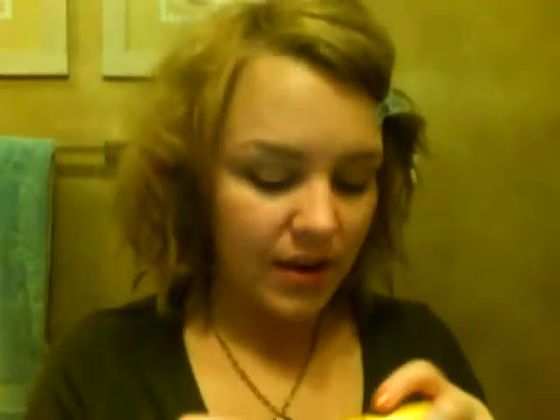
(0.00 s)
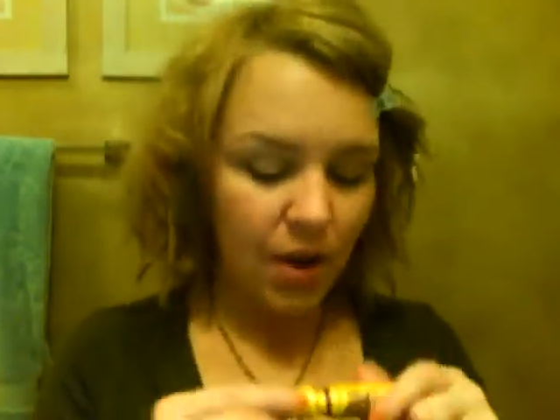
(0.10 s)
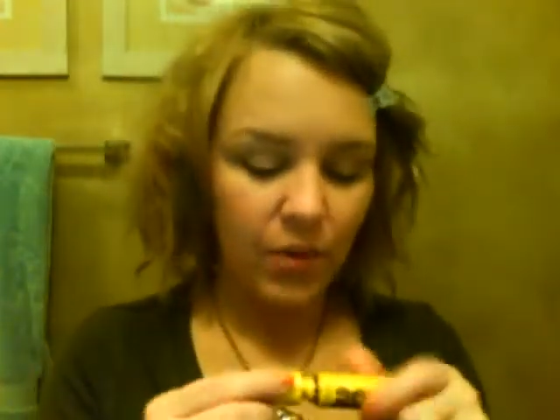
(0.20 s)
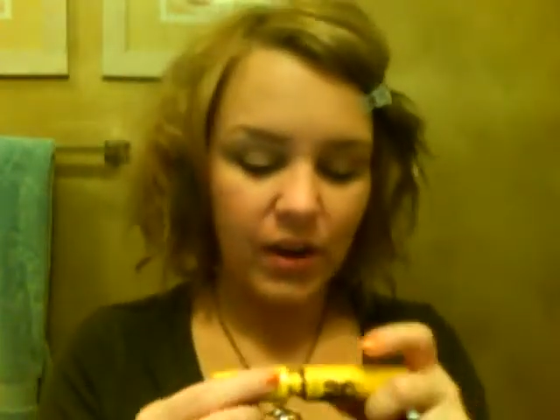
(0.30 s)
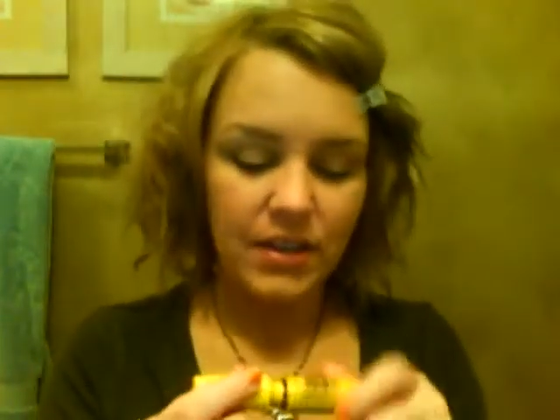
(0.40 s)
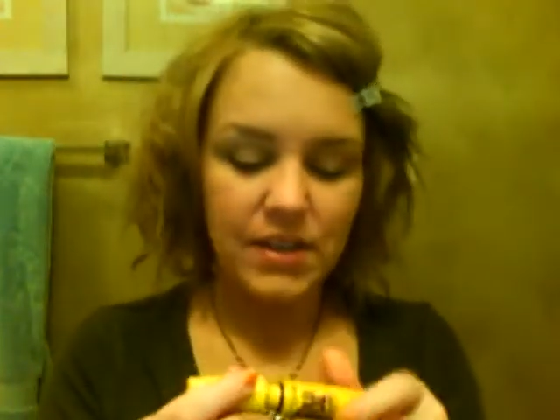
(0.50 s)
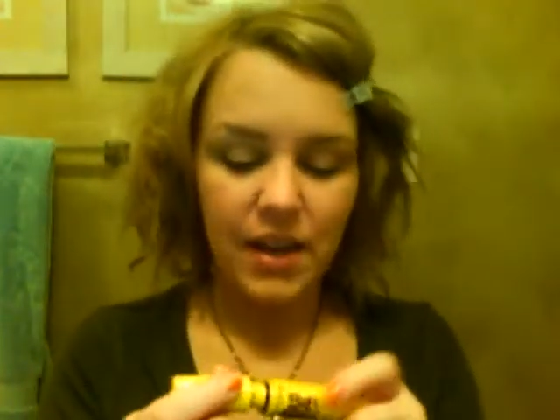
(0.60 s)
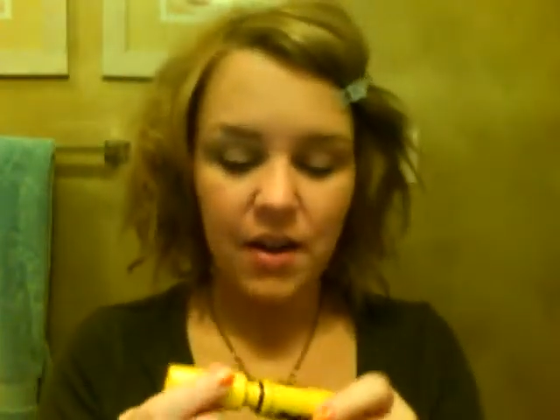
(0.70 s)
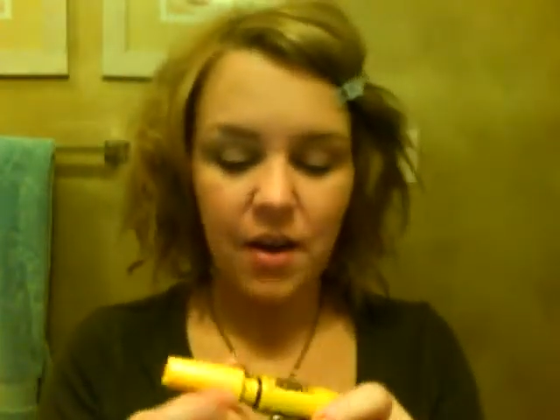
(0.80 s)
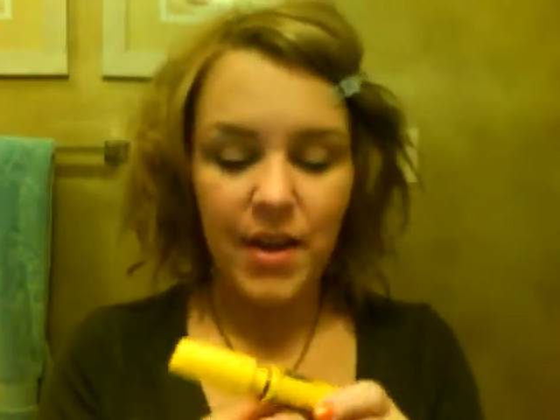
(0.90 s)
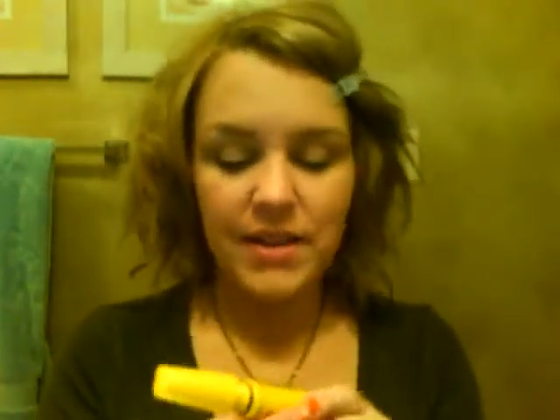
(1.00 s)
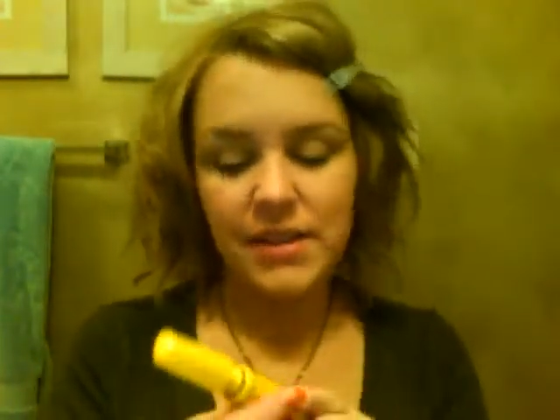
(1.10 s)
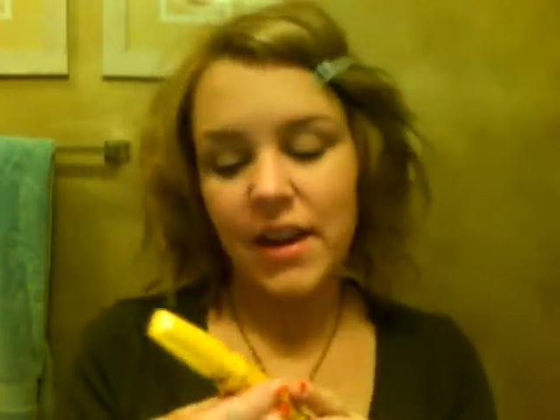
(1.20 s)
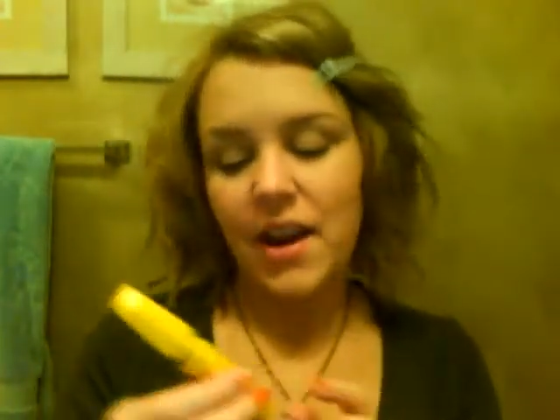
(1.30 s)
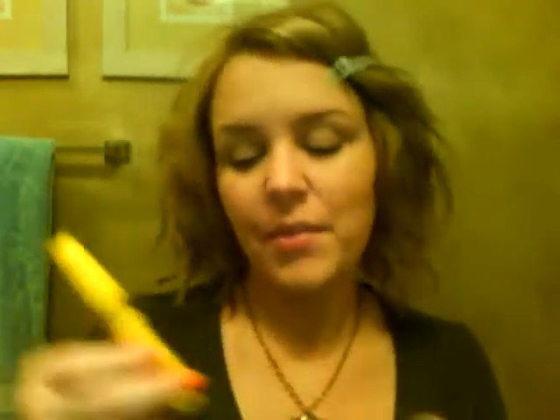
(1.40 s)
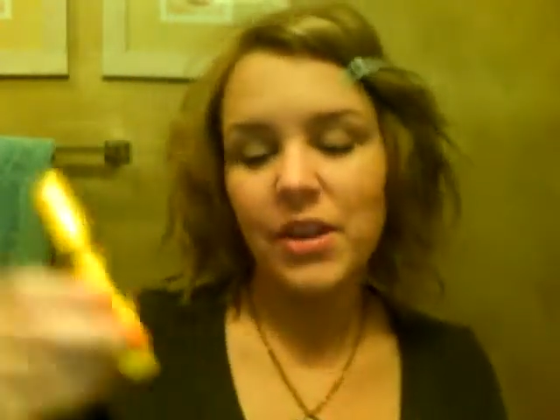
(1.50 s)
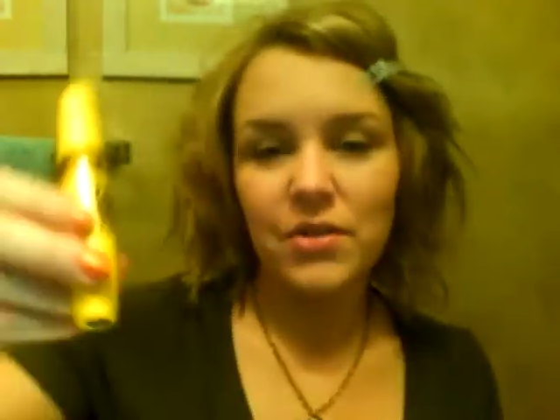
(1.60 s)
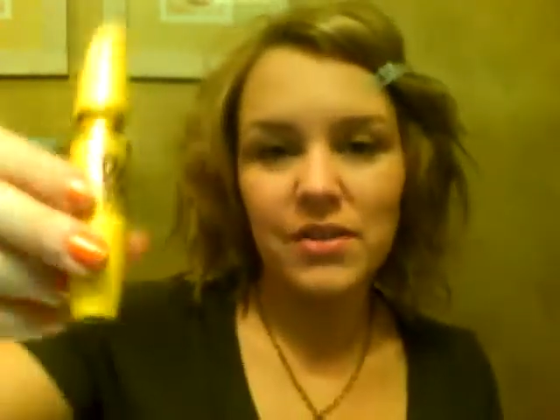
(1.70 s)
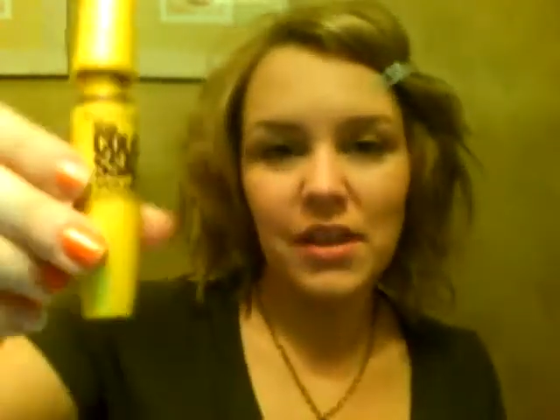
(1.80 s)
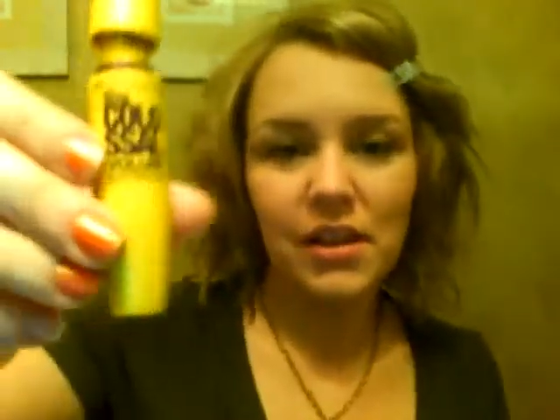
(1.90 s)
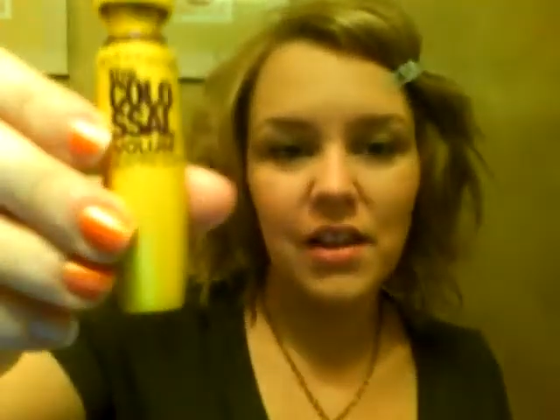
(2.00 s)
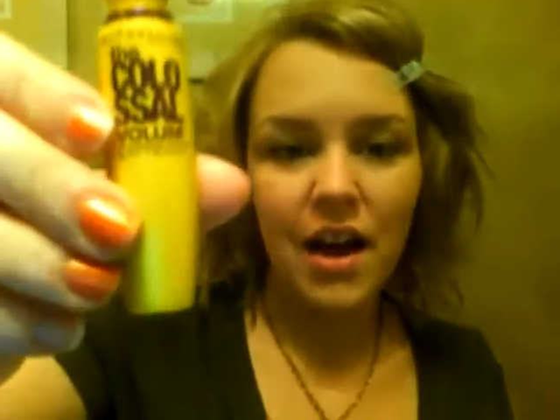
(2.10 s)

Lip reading: And now we're going to take our mascara. I'm going to use the